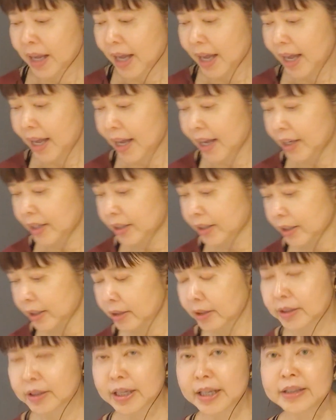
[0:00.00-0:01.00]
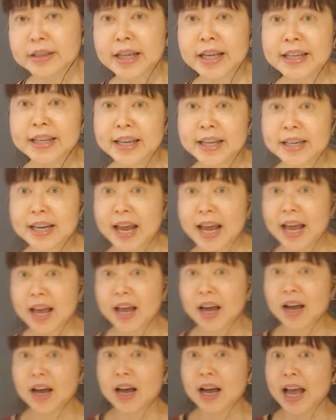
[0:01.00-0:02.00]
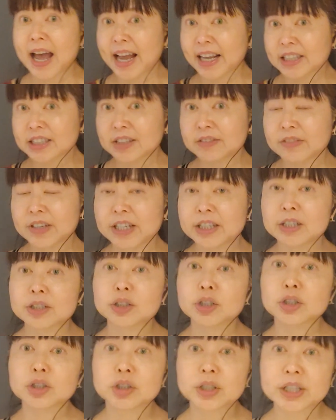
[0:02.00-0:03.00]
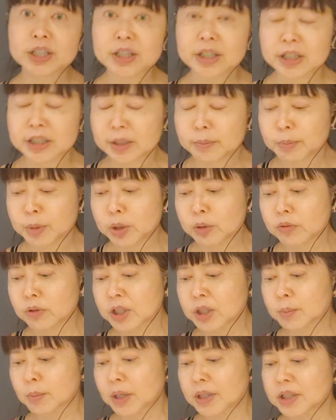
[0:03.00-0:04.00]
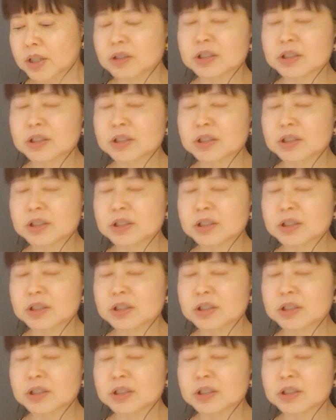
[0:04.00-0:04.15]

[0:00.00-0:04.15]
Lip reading: And then they get activated to trigger an immune response.